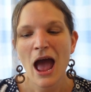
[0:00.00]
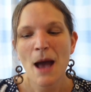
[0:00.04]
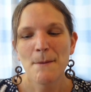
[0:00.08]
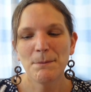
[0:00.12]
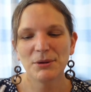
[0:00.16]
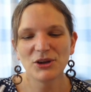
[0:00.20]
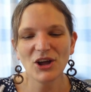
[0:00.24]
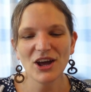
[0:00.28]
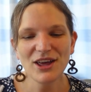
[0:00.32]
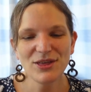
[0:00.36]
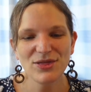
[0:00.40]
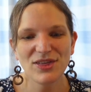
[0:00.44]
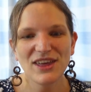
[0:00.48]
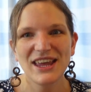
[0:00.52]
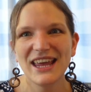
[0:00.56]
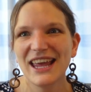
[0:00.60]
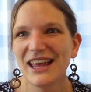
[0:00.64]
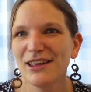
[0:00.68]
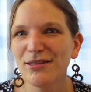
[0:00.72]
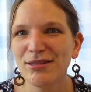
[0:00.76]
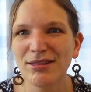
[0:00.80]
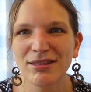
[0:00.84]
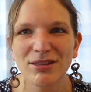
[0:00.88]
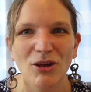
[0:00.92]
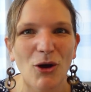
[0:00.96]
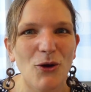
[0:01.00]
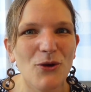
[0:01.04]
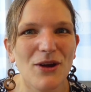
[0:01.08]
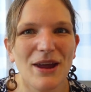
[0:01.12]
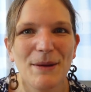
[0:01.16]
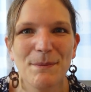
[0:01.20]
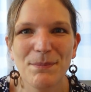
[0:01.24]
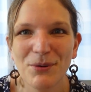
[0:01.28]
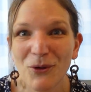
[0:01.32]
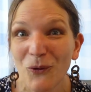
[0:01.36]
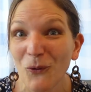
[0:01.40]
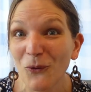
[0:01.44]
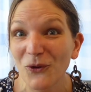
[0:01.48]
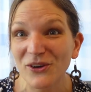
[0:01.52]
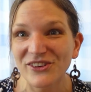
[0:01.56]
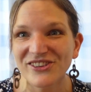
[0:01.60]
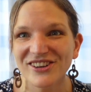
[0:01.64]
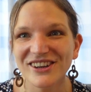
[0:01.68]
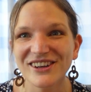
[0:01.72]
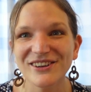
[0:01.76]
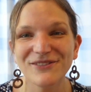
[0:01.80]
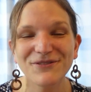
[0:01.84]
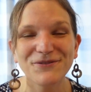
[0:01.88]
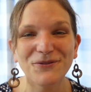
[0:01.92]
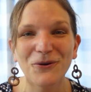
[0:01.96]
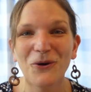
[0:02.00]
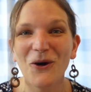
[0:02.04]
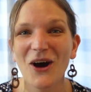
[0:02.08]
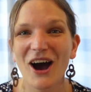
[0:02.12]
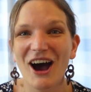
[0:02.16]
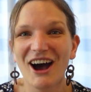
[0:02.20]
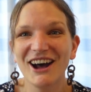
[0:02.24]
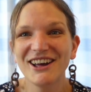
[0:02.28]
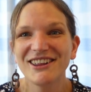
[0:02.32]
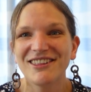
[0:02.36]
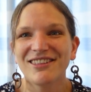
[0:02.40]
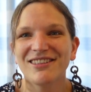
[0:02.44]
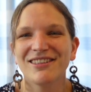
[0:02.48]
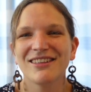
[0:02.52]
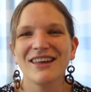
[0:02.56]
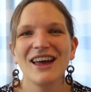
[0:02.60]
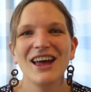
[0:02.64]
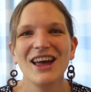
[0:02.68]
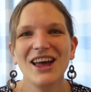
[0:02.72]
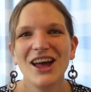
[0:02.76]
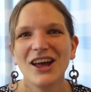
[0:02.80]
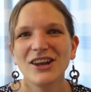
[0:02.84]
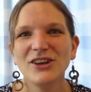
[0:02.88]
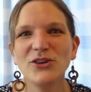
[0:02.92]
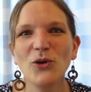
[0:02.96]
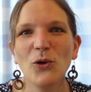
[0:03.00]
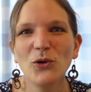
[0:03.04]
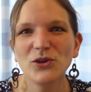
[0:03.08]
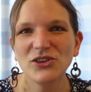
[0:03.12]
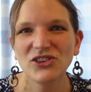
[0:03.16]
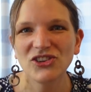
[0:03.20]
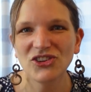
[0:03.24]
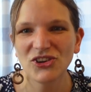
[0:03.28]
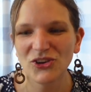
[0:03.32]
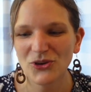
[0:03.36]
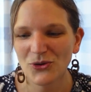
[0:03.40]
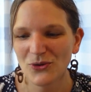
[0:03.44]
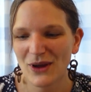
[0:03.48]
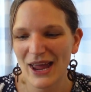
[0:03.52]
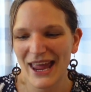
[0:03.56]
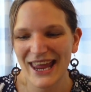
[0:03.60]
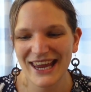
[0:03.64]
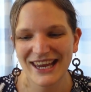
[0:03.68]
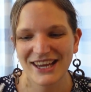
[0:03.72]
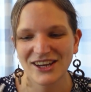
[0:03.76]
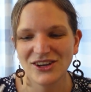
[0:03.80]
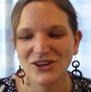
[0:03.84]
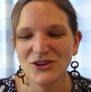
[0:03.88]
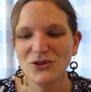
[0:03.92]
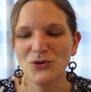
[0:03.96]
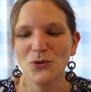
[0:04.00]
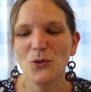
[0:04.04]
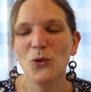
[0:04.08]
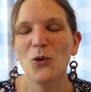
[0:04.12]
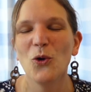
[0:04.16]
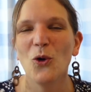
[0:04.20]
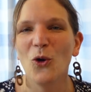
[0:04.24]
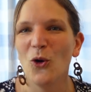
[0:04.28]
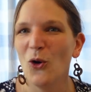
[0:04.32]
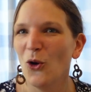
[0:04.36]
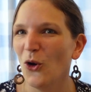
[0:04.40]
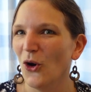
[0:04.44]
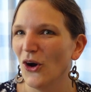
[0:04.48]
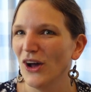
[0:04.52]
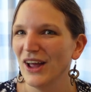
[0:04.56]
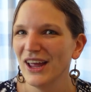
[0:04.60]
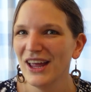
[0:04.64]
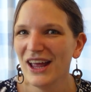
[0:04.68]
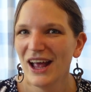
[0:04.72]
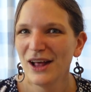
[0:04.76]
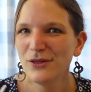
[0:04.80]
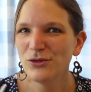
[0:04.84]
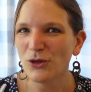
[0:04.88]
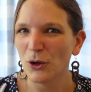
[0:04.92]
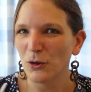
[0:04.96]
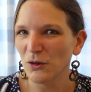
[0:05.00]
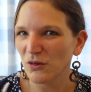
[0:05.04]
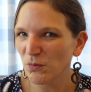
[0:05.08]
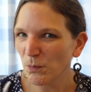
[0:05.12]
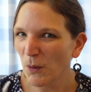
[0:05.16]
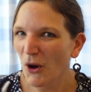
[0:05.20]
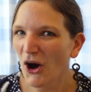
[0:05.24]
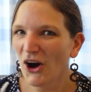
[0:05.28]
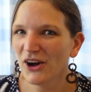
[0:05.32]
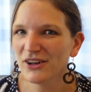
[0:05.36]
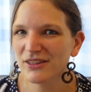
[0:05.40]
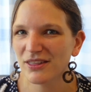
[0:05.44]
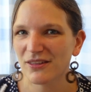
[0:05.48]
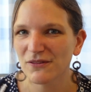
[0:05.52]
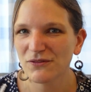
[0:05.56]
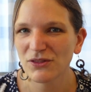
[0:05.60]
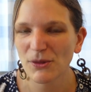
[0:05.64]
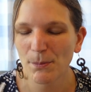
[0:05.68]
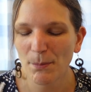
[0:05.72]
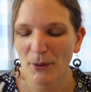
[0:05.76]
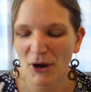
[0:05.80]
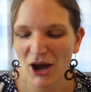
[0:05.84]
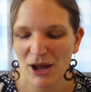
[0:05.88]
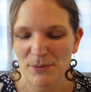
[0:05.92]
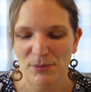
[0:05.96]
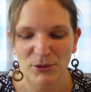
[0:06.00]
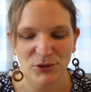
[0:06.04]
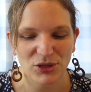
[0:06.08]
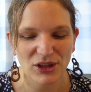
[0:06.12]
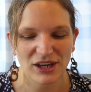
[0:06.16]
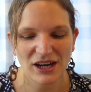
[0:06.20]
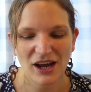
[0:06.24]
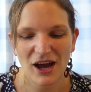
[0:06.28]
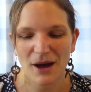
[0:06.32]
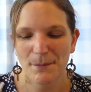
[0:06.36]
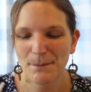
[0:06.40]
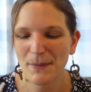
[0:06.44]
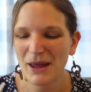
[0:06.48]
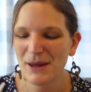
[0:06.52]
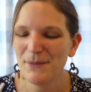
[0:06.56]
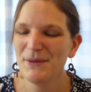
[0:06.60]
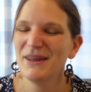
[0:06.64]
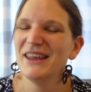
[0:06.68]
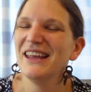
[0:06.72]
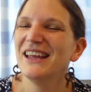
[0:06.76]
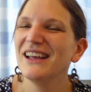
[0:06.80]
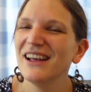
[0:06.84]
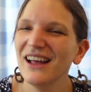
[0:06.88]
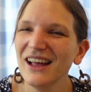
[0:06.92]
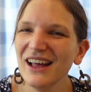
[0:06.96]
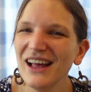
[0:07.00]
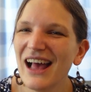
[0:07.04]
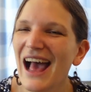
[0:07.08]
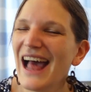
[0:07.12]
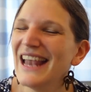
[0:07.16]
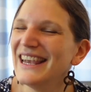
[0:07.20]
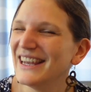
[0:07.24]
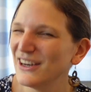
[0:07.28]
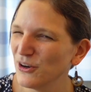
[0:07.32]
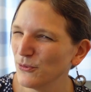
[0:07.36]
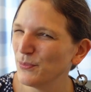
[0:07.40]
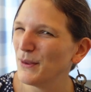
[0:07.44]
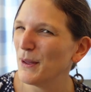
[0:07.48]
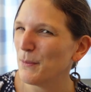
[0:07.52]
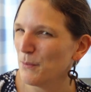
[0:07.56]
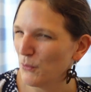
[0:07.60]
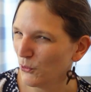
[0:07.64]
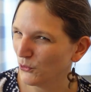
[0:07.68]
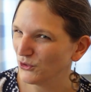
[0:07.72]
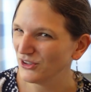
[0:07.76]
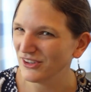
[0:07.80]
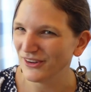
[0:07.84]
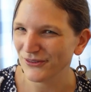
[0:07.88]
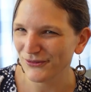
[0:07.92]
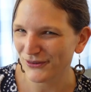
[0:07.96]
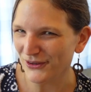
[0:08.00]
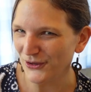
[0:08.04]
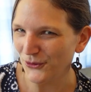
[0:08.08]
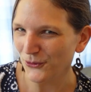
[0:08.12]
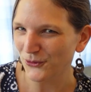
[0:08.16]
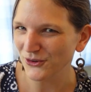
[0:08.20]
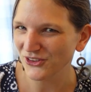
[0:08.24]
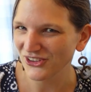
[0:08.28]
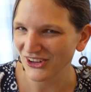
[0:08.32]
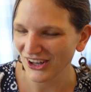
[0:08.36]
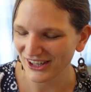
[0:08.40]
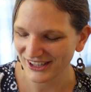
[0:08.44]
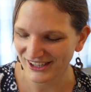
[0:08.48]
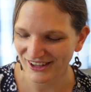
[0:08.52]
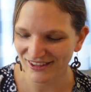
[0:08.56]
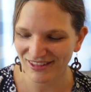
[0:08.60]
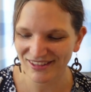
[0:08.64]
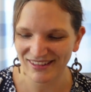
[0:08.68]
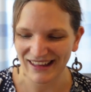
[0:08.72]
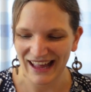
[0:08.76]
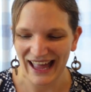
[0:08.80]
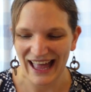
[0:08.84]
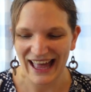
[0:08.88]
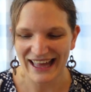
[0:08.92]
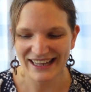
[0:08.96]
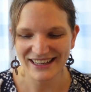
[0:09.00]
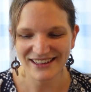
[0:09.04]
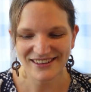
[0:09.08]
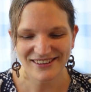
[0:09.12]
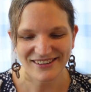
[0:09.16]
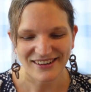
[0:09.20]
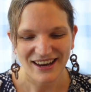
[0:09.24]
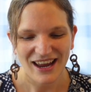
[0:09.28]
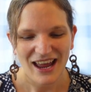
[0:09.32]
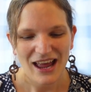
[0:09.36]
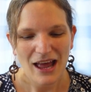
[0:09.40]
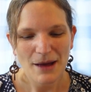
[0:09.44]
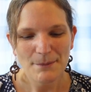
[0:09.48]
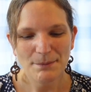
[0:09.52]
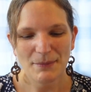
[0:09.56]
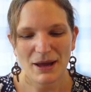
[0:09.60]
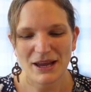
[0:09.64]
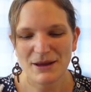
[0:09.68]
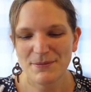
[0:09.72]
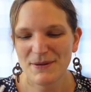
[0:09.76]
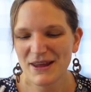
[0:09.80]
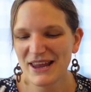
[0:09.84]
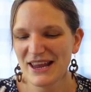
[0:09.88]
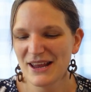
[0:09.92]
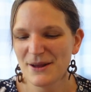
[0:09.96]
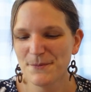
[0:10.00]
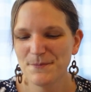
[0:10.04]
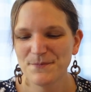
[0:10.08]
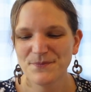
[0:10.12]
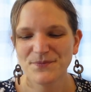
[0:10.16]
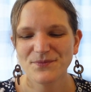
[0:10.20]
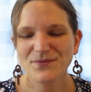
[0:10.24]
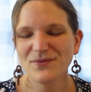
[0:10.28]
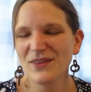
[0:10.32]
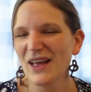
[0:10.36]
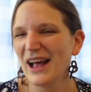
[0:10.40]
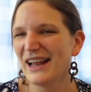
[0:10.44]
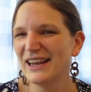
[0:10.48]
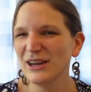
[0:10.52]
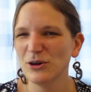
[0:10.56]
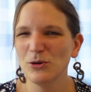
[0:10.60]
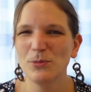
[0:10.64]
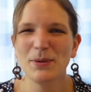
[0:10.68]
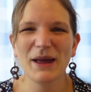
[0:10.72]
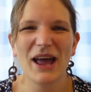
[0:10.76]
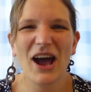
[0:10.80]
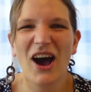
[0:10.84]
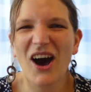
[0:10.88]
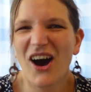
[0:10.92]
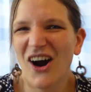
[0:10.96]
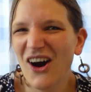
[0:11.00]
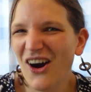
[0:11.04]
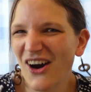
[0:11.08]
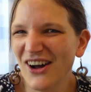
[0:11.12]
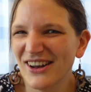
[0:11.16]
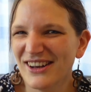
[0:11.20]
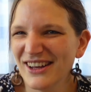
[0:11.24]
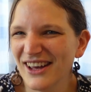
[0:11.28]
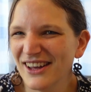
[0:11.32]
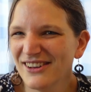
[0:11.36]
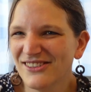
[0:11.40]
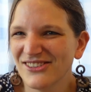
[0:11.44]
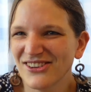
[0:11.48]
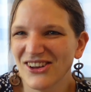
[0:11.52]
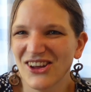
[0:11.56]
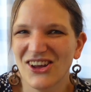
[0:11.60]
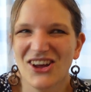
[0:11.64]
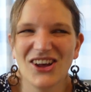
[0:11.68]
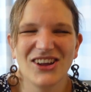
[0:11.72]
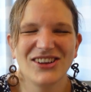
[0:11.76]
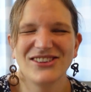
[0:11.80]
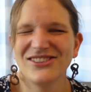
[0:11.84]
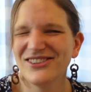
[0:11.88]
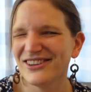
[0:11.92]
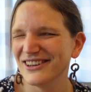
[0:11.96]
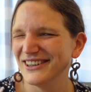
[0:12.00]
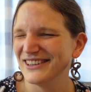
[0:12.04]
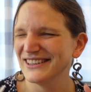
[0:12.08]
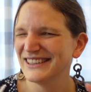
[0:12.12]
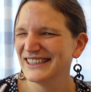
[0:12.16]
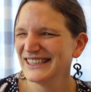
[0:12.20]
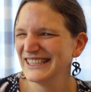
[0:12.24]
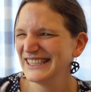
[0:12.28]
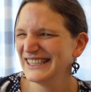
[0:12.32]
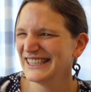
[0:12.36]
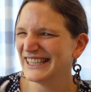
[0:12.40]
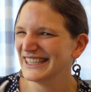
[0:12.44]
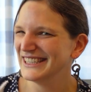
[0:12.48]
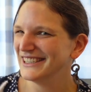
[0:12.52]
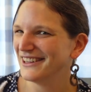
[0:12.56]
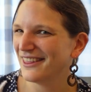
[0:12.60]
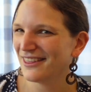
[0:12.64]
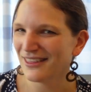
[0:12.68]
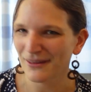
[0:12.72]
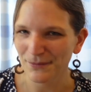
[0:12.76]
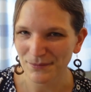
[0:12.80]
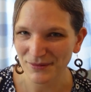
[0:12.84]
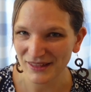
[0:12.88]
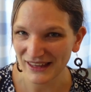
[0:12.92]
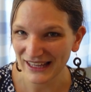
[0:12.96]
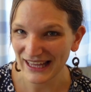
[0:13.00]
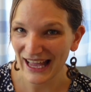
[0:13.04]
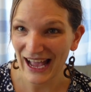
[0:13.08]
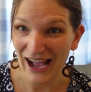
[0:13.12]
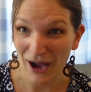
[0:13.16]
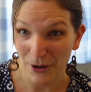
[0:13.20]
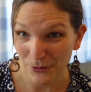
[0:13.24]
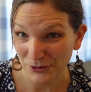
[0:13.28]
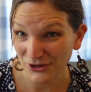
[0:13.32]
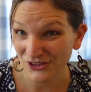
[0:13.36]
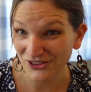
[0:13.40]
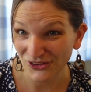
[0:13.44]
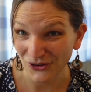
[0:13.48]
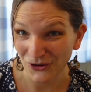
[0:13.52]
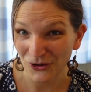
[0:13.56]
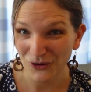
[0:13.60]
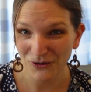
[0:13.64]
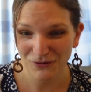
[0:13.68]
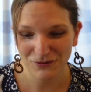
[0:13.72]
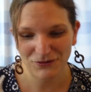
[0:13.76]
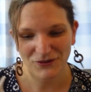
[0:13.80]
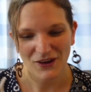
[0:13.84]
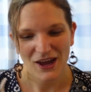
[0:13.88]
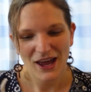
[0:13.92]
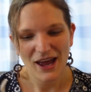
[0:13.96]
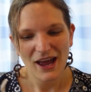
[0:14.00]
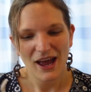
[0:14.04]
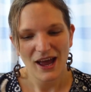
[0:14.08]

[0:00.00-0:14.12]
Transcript: But I think it's so important for us not to ignore those parts of the Bible that are maybe a little bit more difficult to understand, maybe a little bit harder to get something out of.